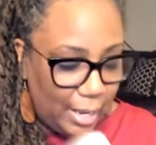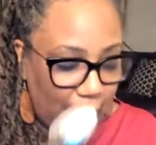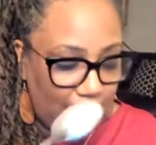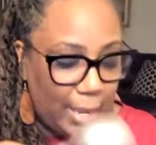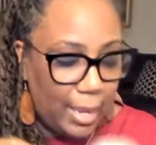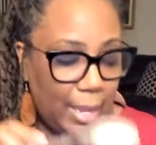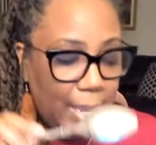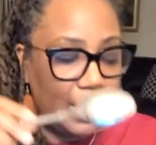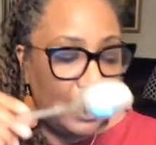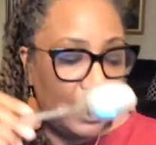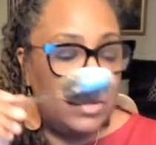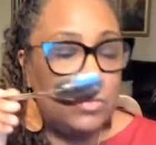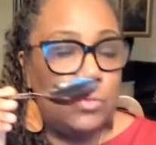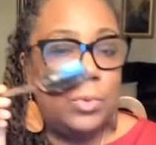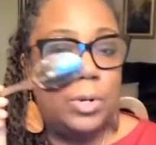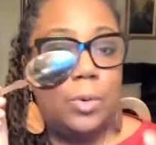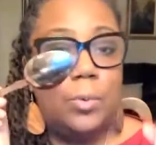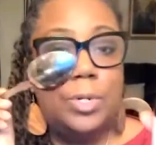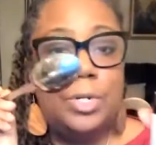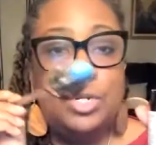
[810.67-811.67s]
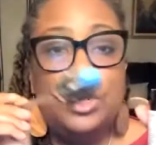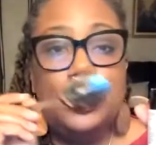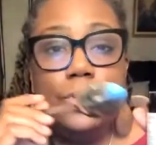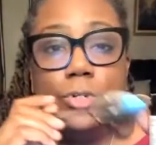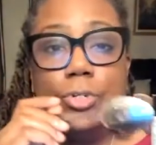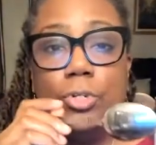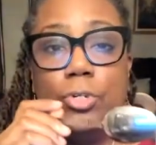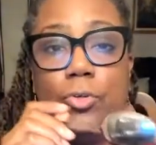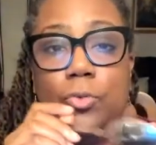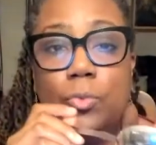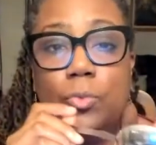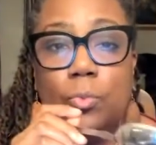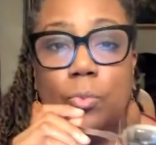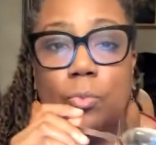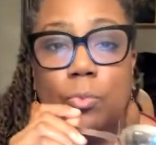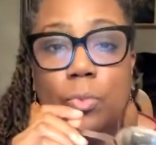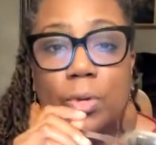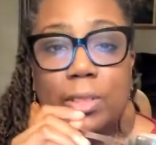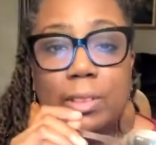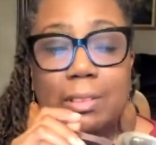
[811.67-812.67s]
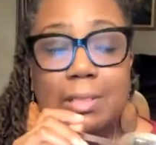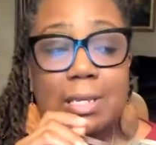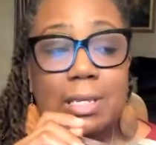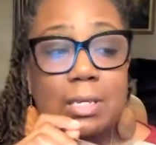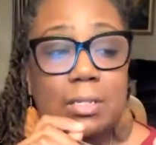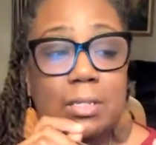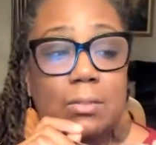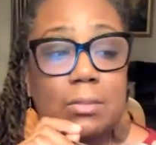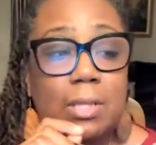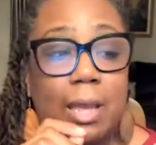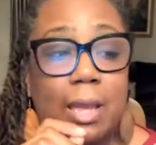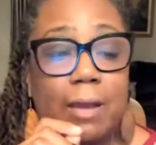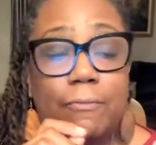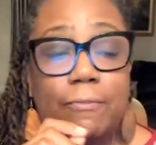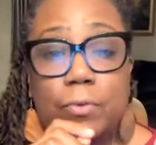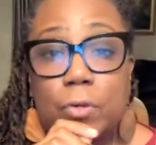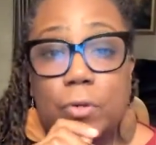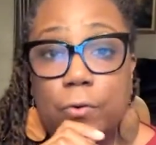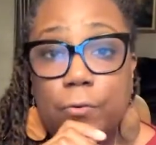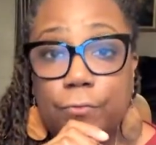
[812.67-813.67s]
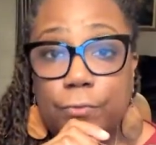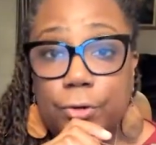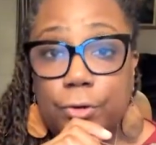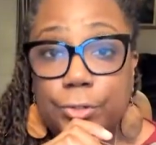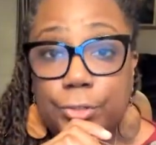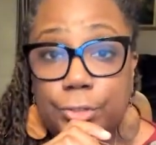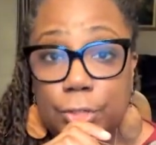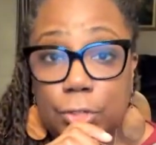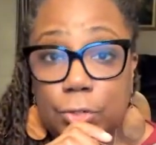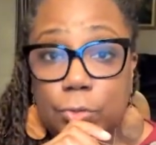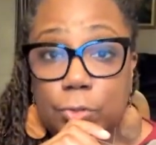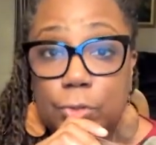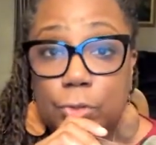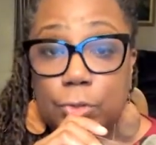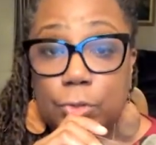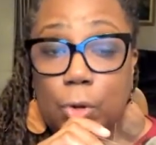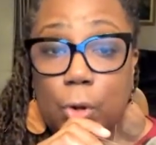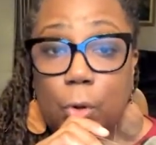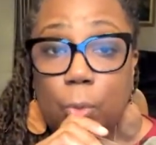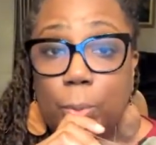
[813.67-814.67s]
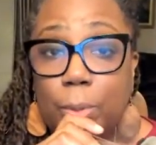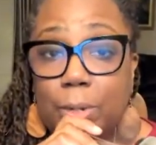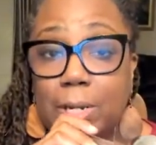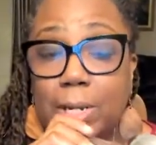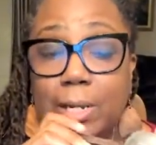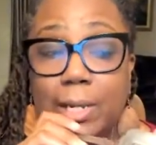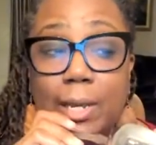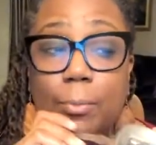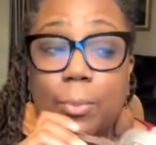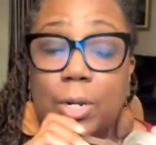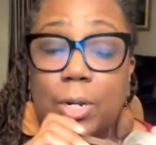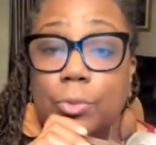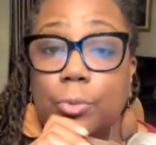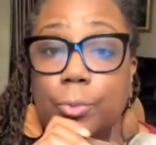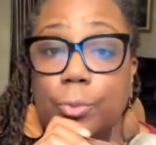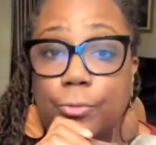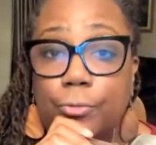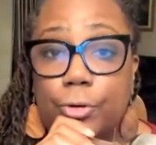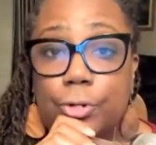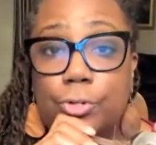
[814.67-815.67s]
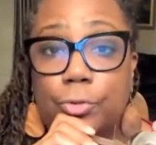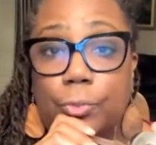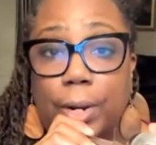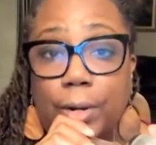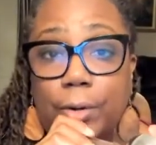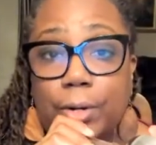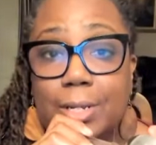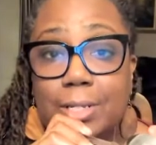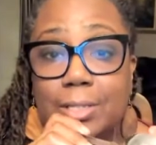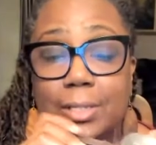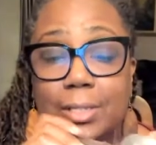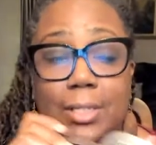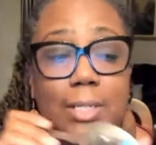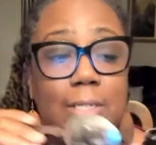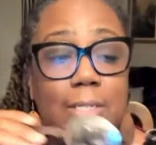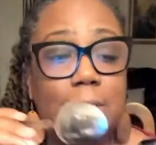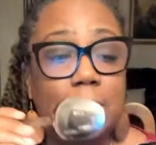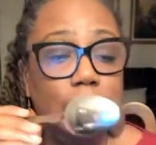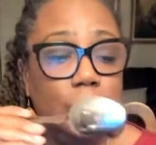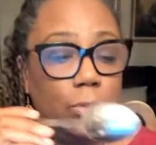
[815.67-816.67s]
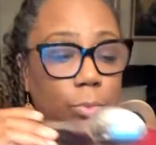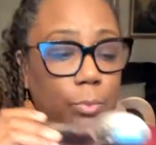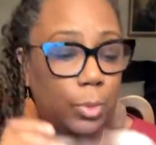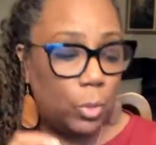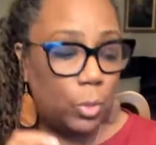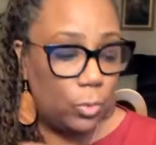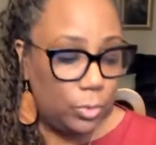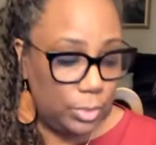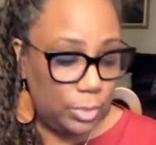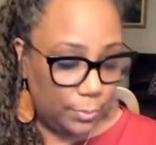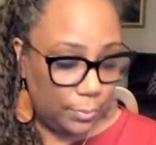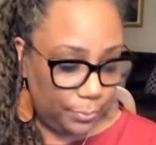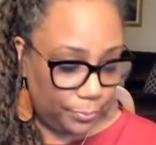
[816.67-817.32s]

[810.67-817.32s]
And what I want you to do with these after your first use and you open it, keep it in the refrigerator because it can tend to mold.